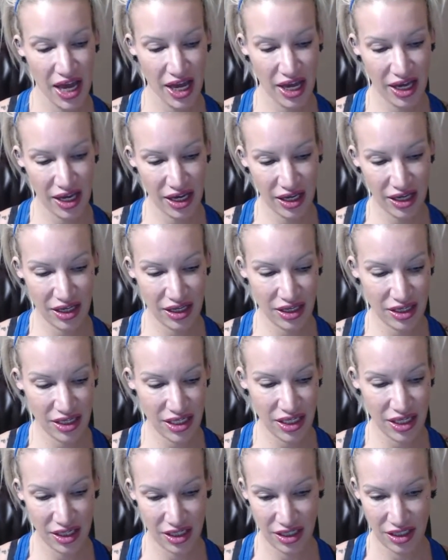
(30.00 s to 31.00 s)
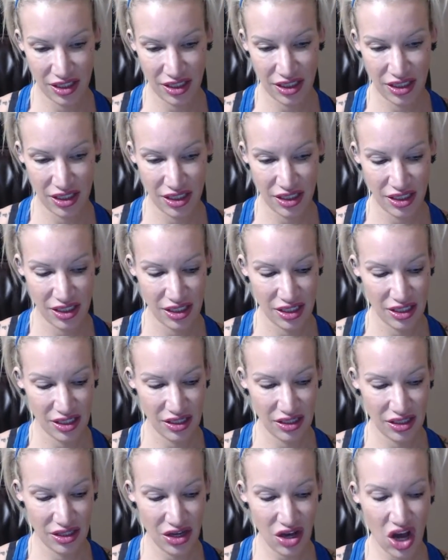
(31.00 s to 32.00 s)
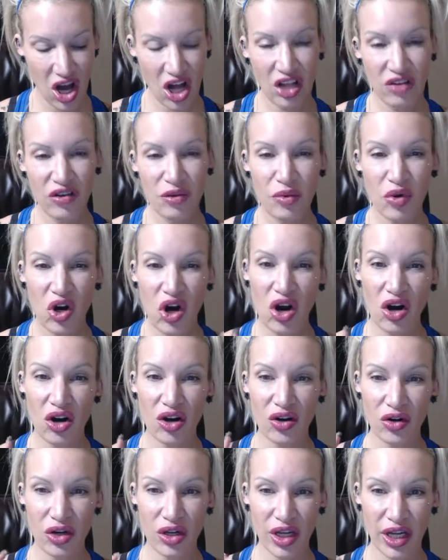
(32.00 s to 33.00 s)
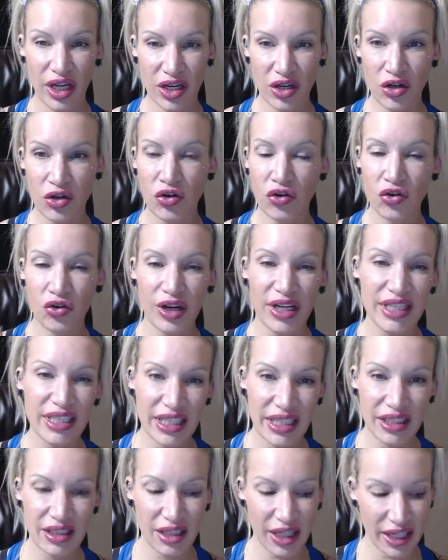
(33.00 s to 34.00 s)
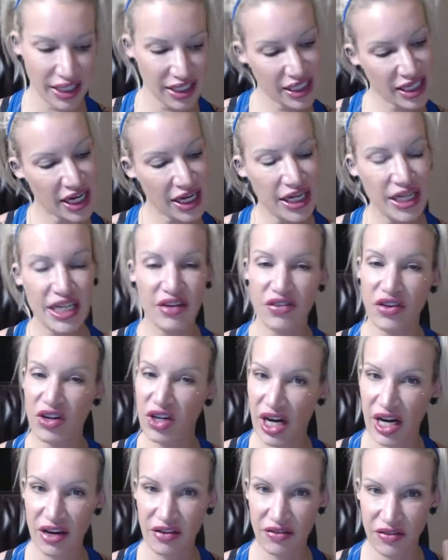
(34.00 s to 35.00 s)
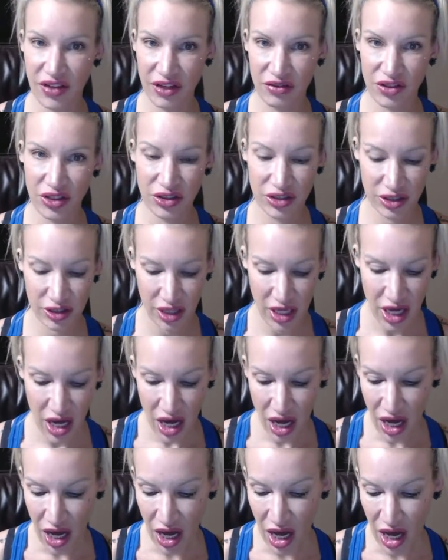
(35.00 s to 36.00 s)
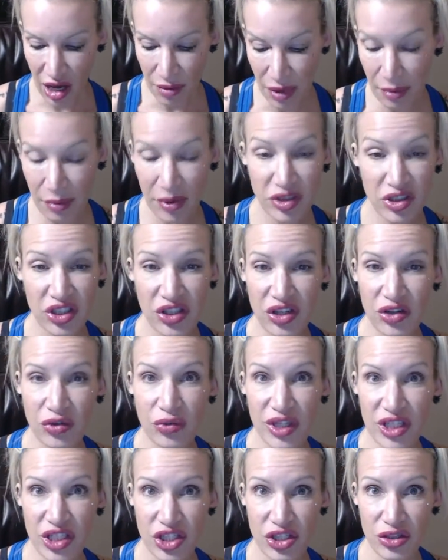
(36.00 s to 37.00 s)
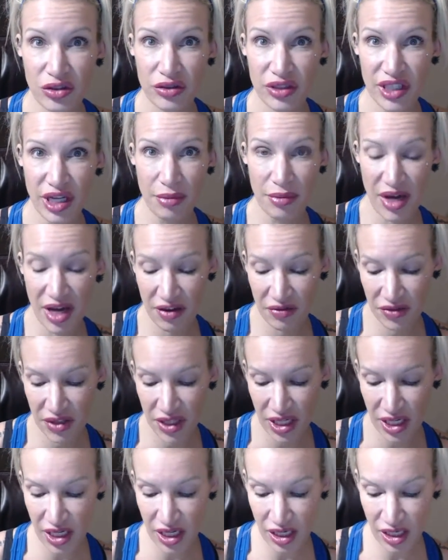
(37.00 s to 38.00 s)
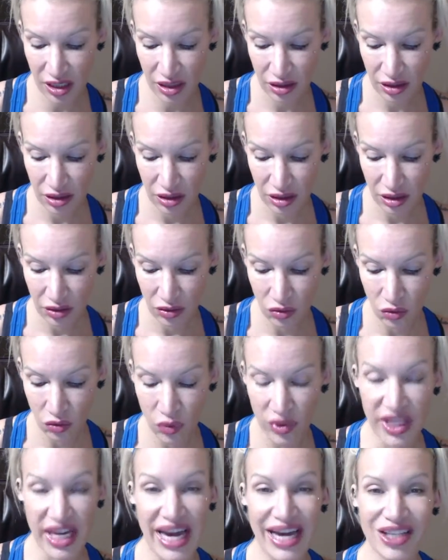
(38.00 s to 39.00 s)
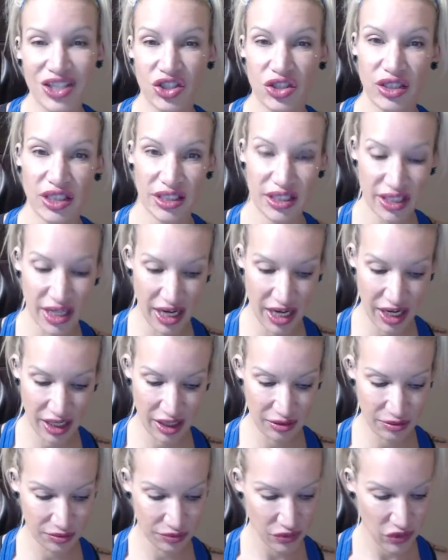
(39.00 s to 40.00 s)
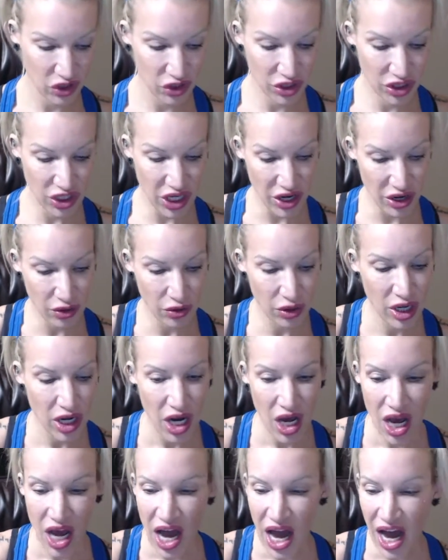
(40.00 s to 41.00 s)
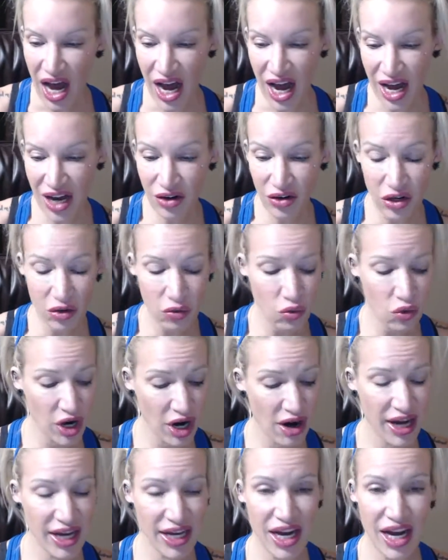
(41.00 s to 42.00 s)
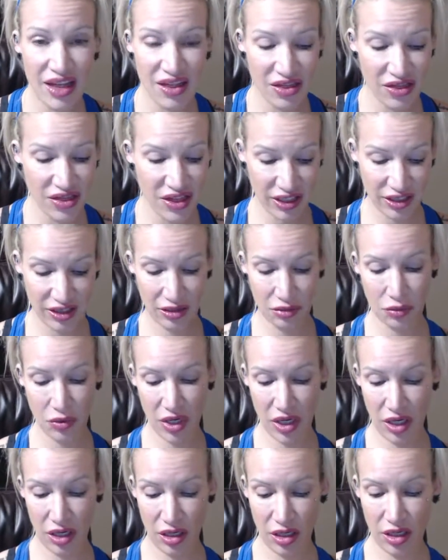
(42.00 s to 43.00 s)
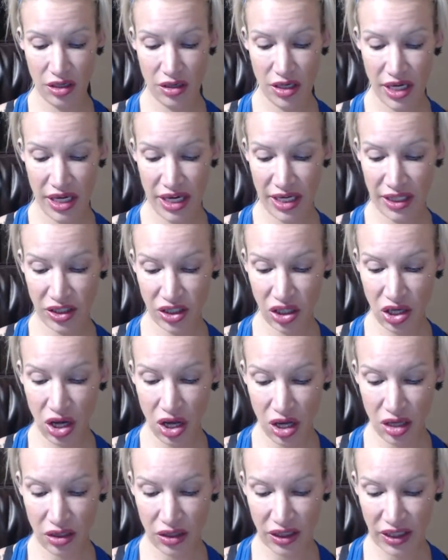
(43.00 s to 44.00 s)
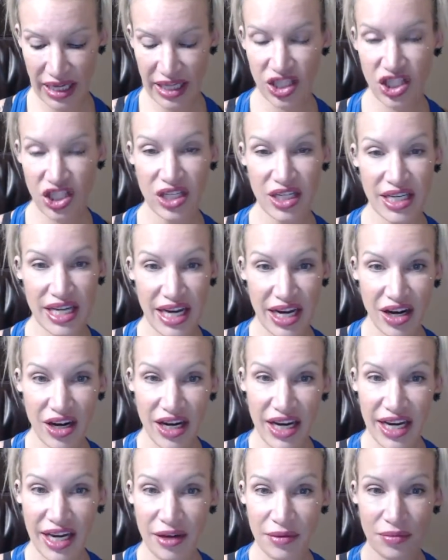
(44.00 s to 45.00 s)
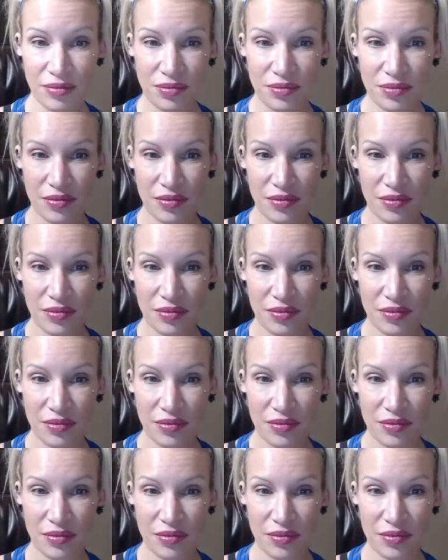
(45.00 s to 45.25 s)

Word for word: and all of them are, are like crazy, like kind of different kind of flavors. Um, I'm also going to read you some of the, what they actually say. So I don't know where I got this one. It's called Legendairy.